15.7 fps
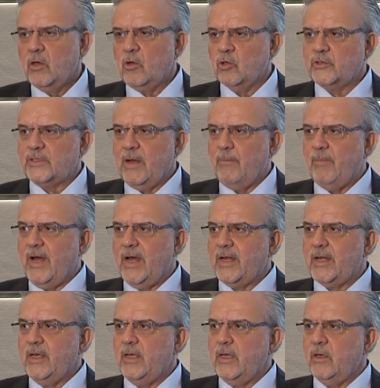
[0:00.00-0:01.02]

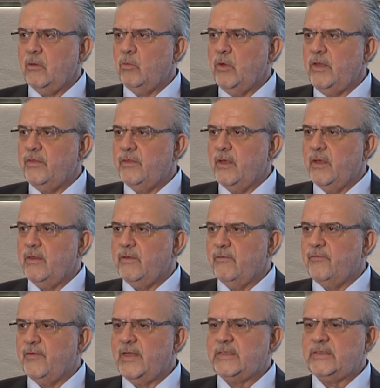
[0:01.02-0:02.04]
Costamare with the
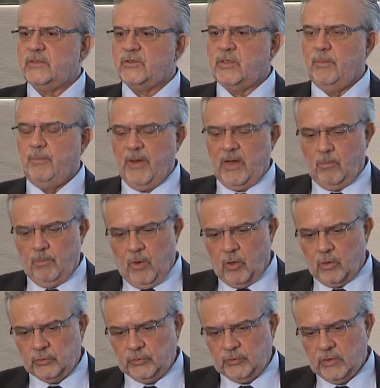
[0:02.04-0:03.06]
first shipping
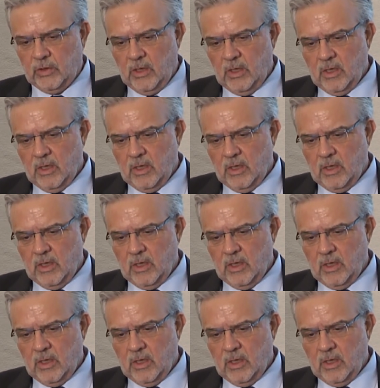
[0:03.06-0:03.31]
bond,